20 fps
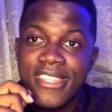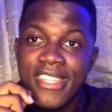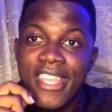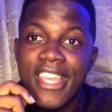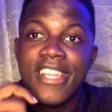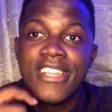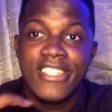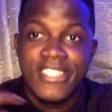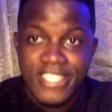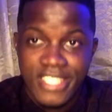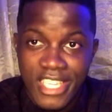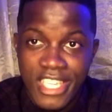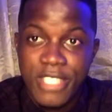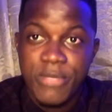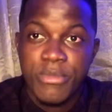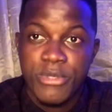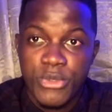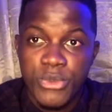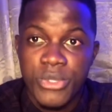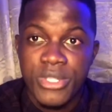LG has
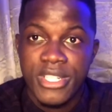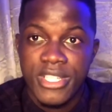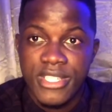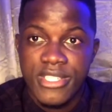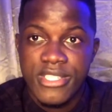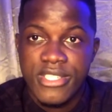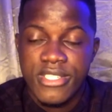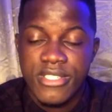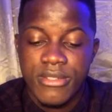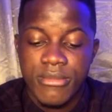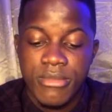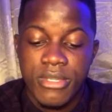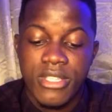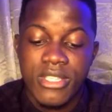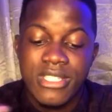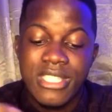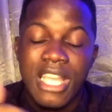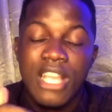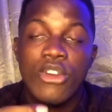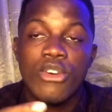been released
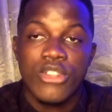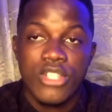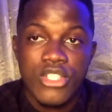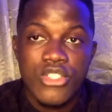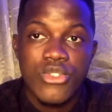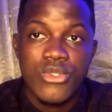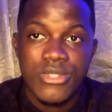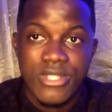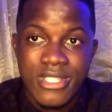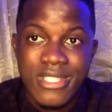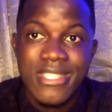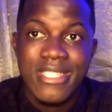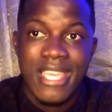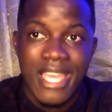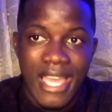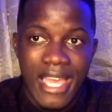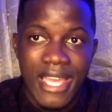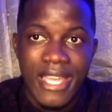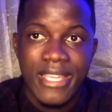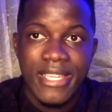because according to this
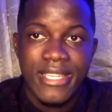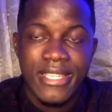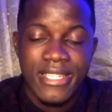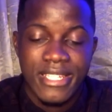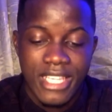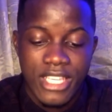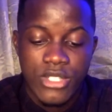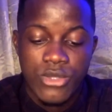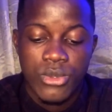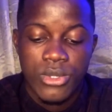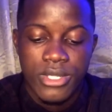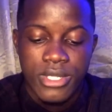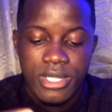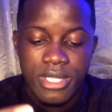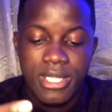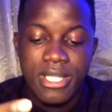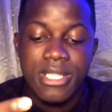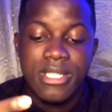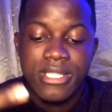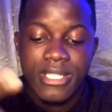guy that's what
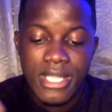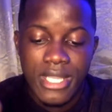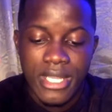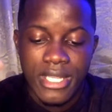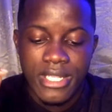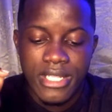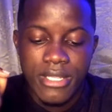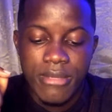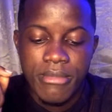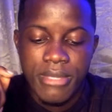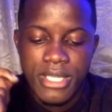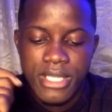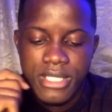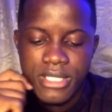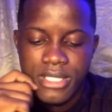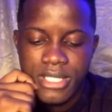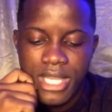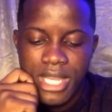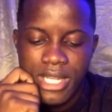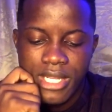he said he
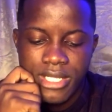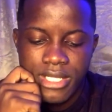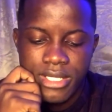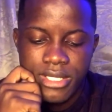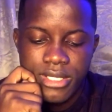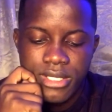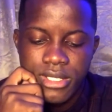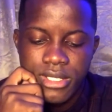mentioned earlier